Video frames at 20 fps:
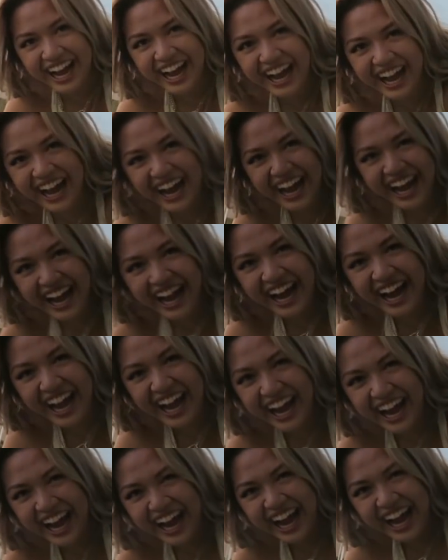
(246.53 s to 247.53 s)
the chair because she
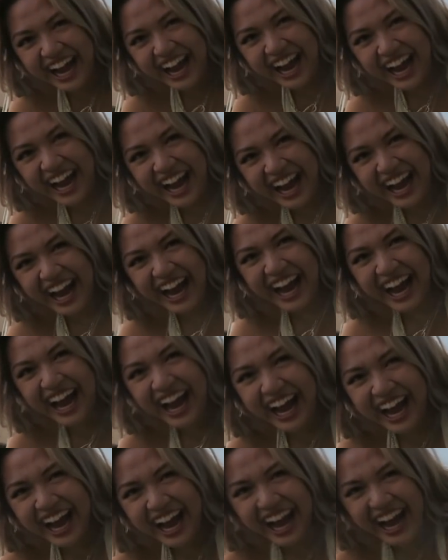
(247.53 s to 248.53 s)
didn't know this video was
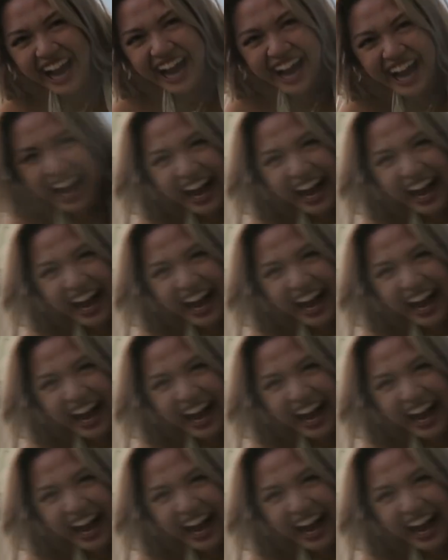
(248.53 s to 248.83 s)
sponsored.